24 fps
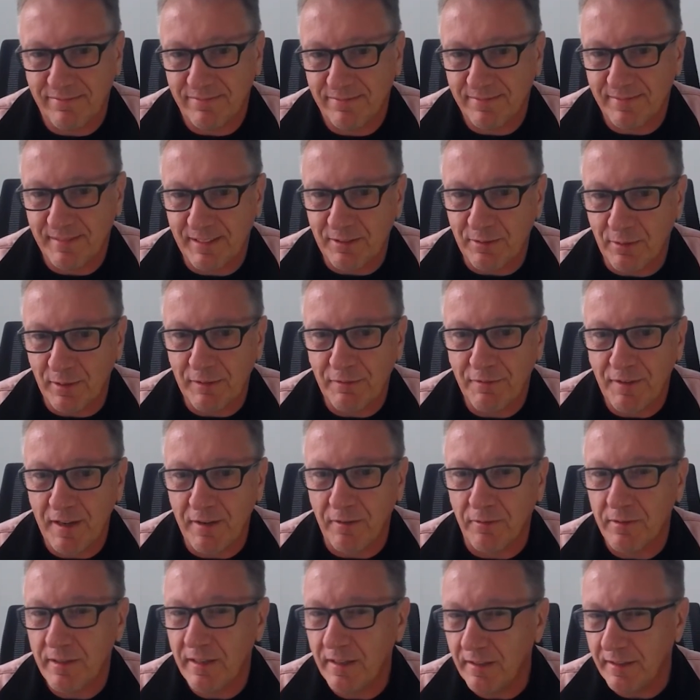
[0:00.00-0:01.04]
if I
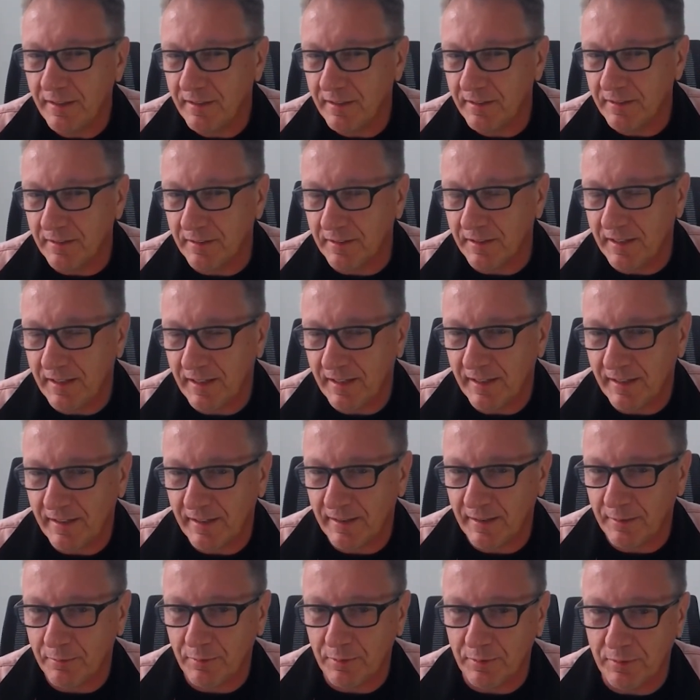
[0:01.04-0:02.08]
really didn't care, I
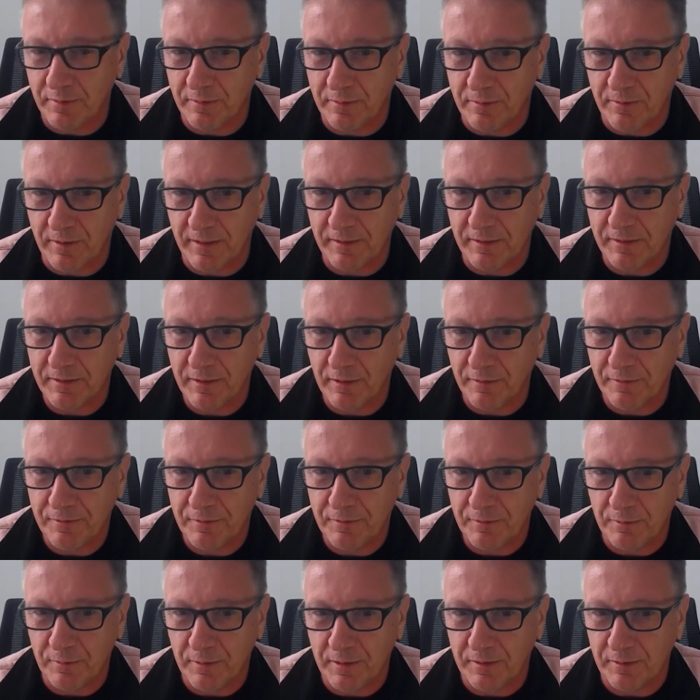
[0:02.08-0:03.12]
wouldn't write
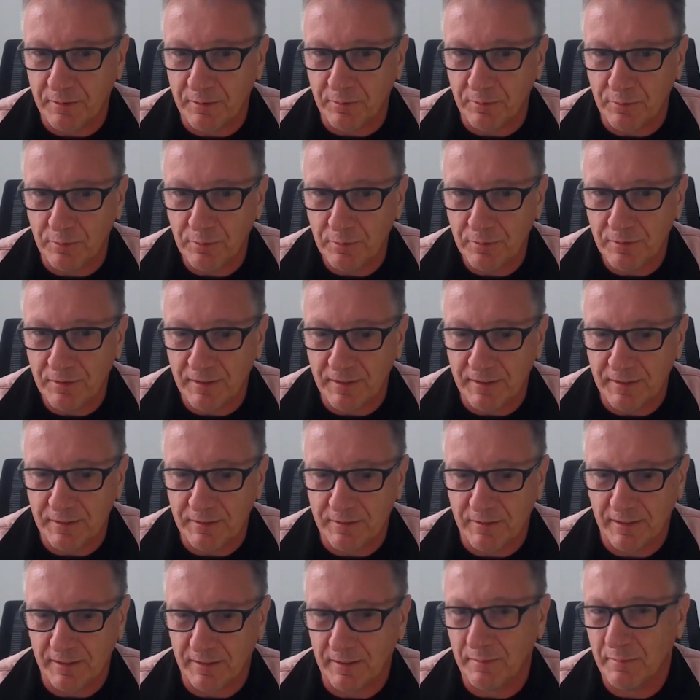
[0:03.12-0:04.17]
software to do things,
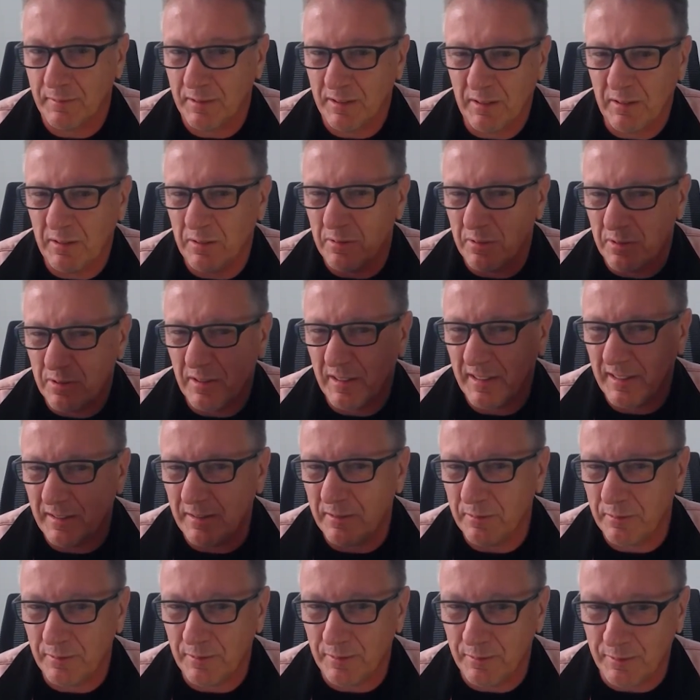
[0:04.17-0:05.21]
right? I mean, usually
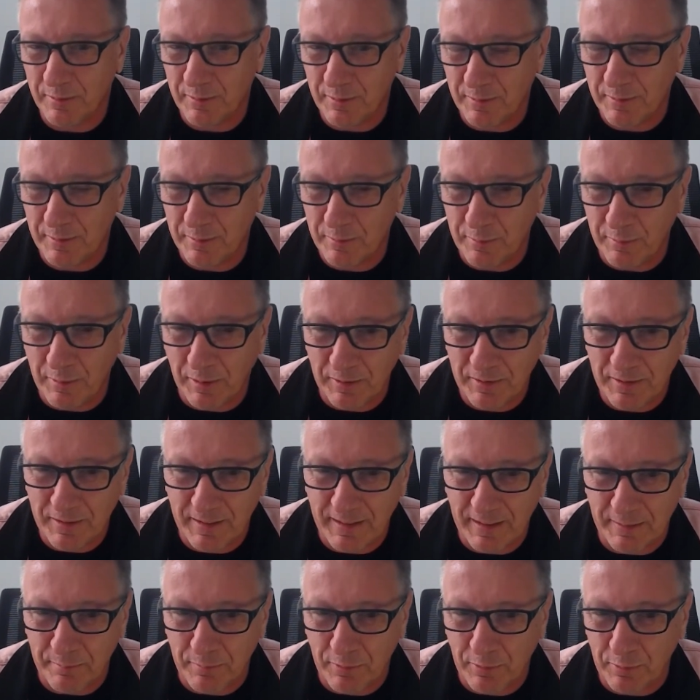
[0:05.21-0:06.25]
you want
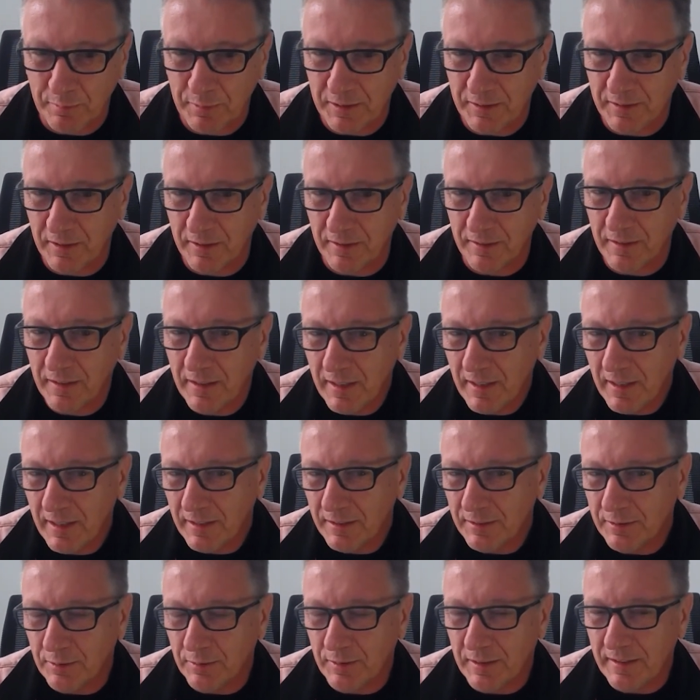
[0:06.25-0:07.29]
them to be done.
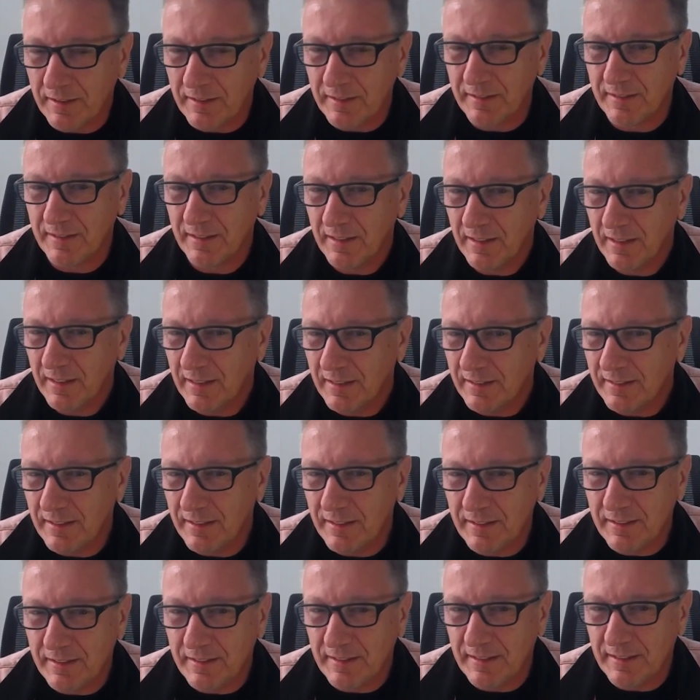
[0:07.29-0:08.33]
So there is
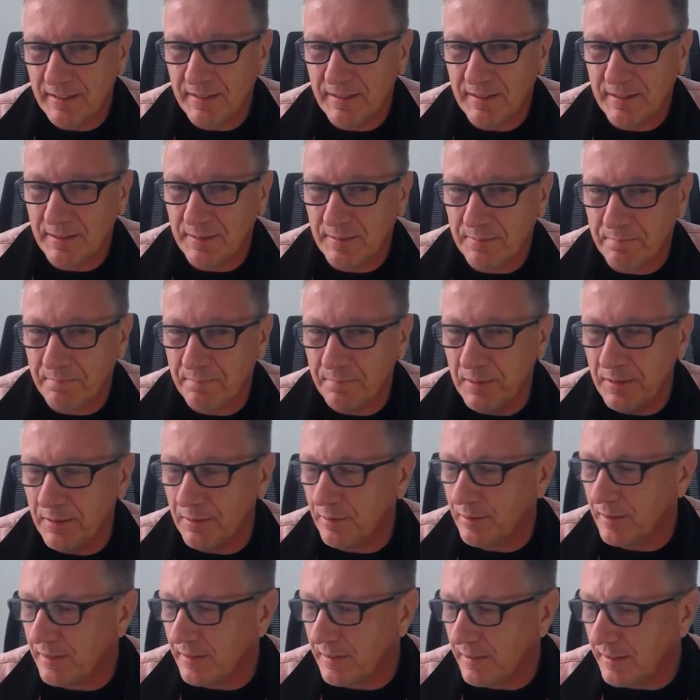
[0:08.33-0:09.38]
this,
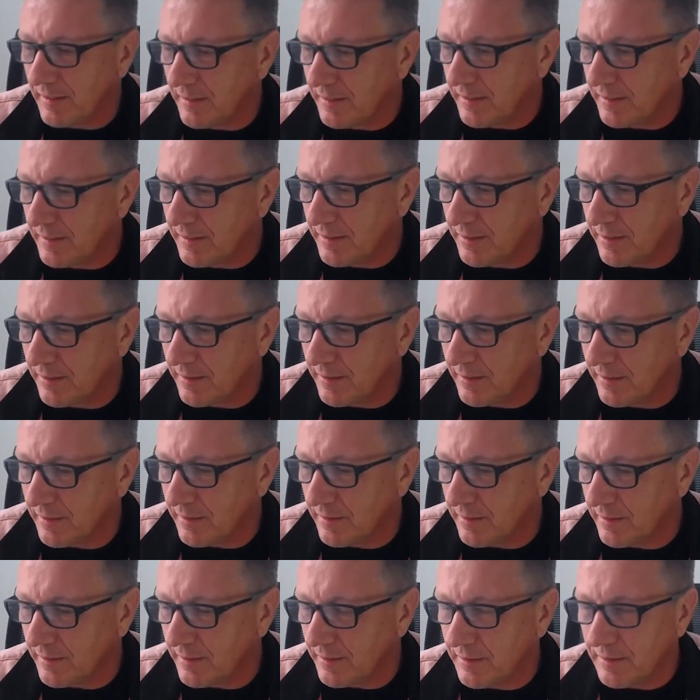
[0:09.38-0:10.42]
it is
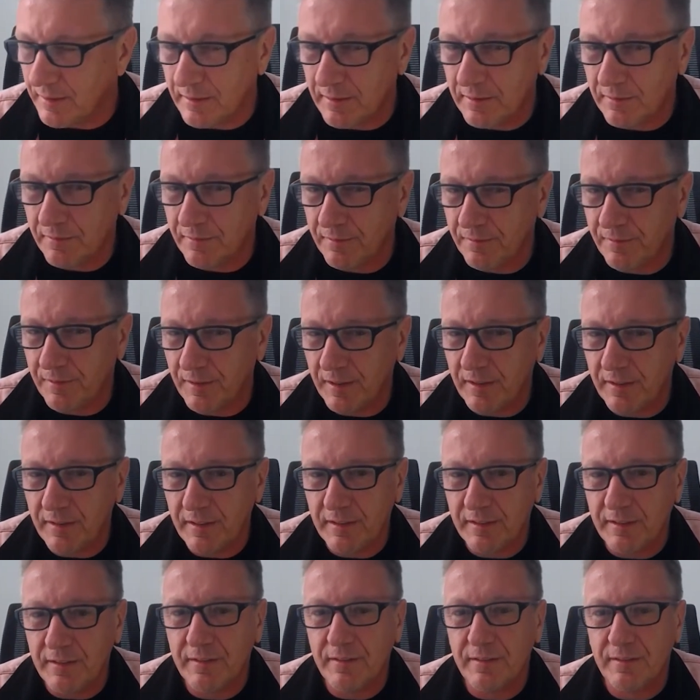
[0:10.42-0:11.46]
a very
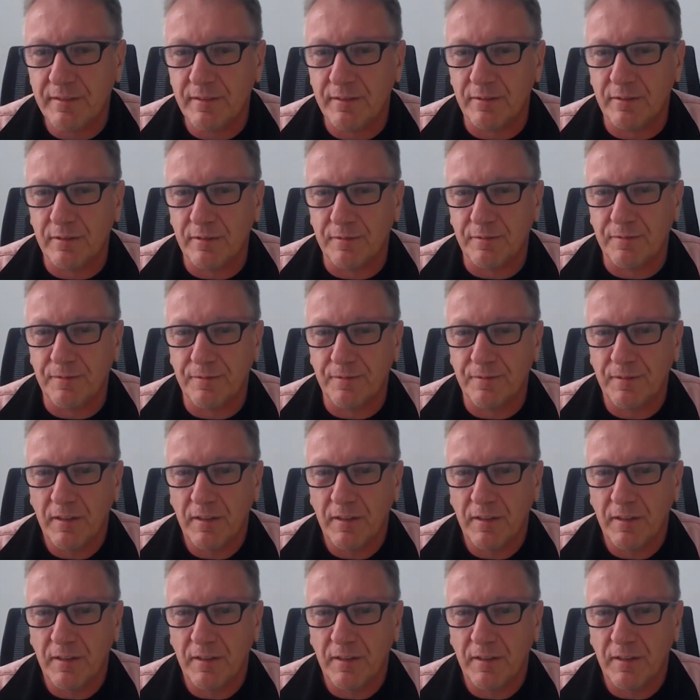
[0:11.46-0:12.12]
sort of